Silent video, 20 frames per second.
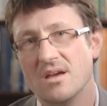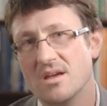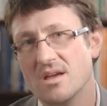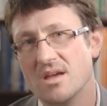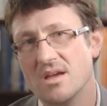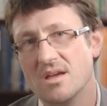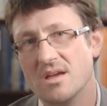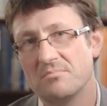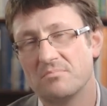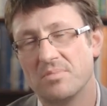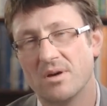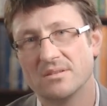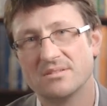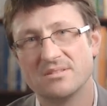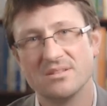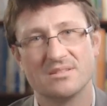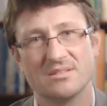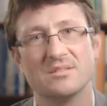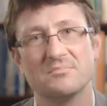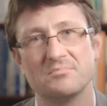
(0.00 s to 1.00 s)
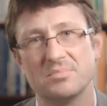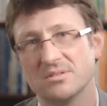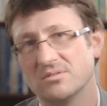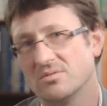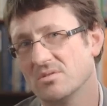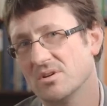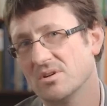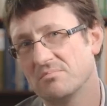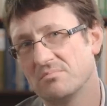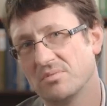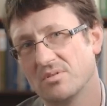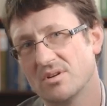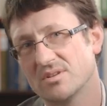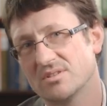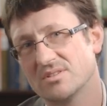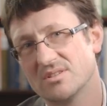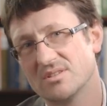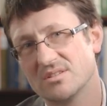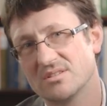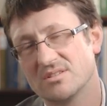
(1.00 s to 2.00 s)
a participatory
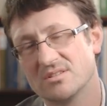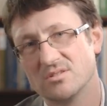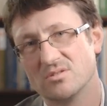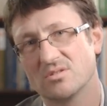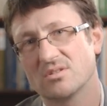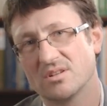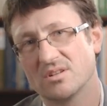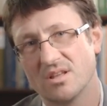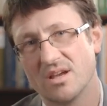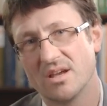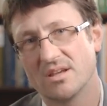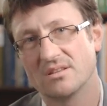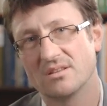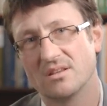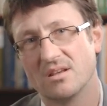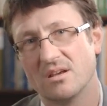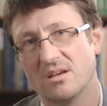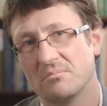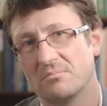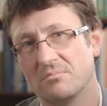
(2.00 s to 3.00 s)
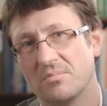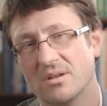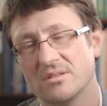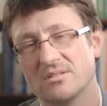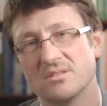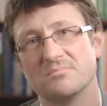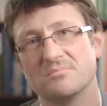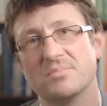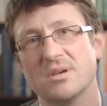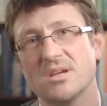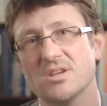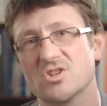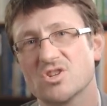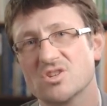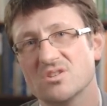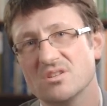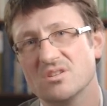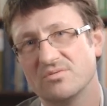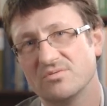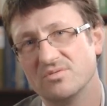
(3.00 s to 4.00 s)
process look like?
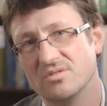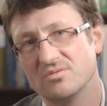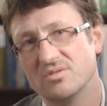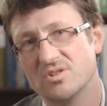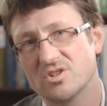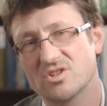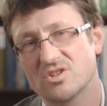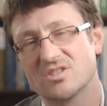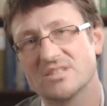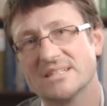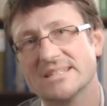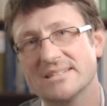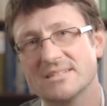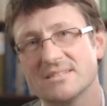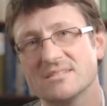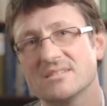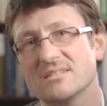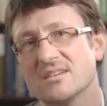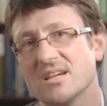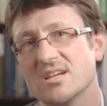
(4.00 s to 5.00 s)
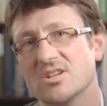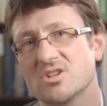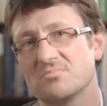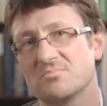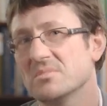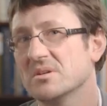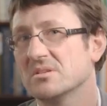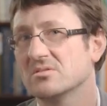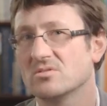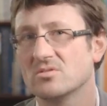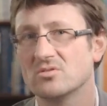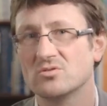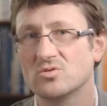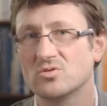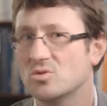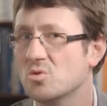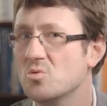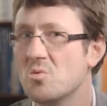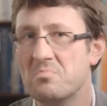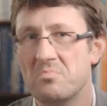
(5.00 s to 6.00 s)
Participation, if you wish, citizen engagement
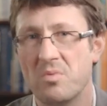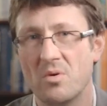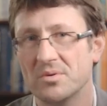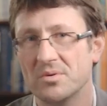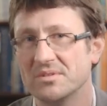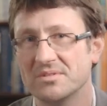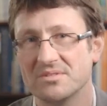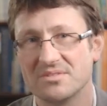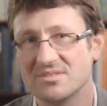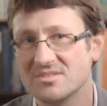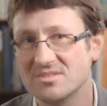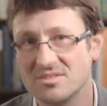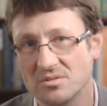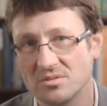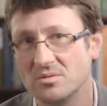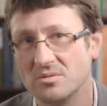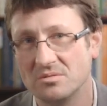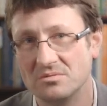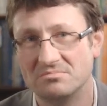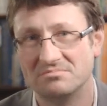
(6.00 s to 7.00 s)
2.0.